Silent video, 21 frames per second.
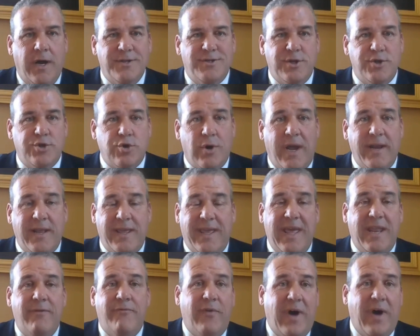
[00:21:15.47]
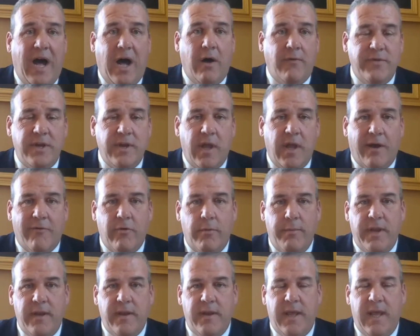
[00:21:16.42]
to trying to get involved in
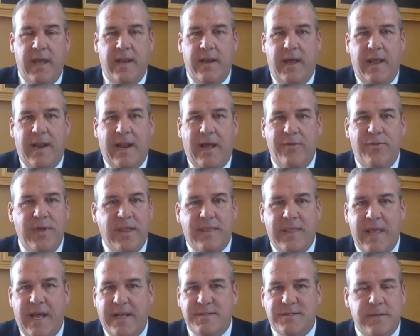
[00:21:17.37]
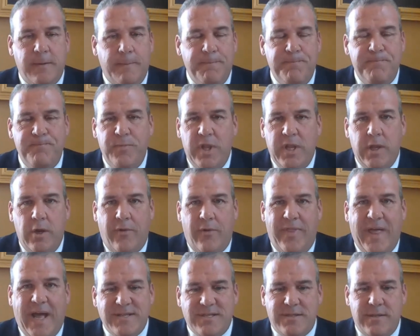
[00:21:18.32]
government. And I think that's
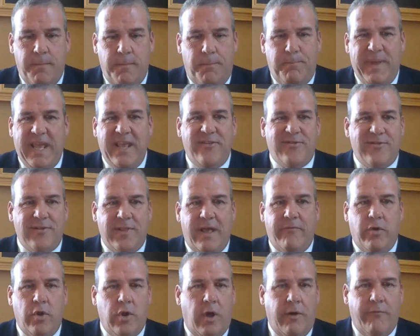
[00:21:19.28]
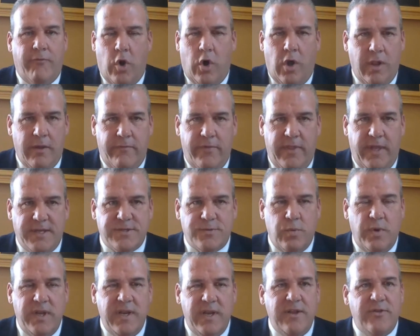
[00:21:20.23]
the base level of all of
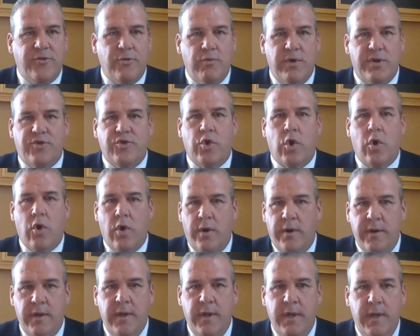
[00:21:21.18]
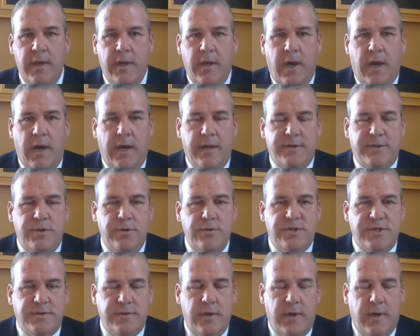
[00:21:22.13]
this. We need to return
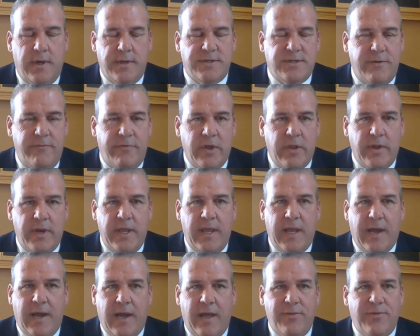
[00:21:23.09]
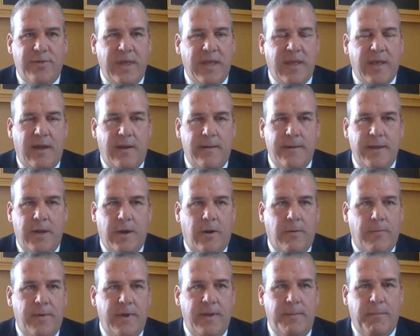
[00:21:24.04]
to civility. I think,
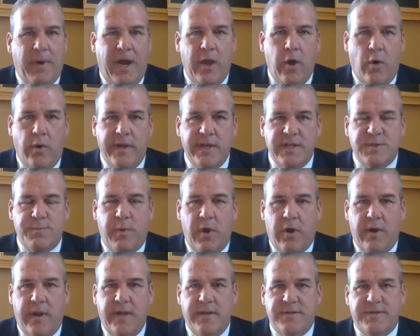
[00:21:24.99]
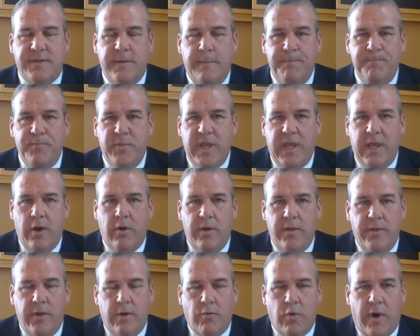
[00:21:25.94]
in my own experience here
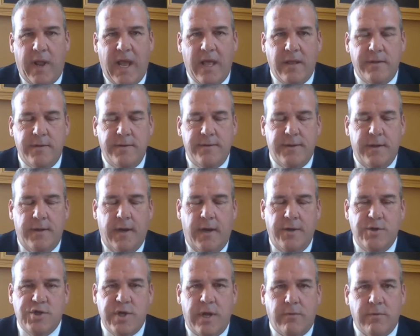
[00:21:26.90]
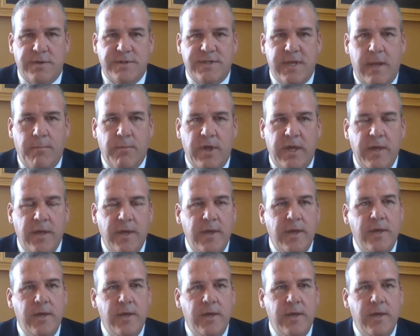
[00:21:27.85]
in the Rhode Island General Assembly,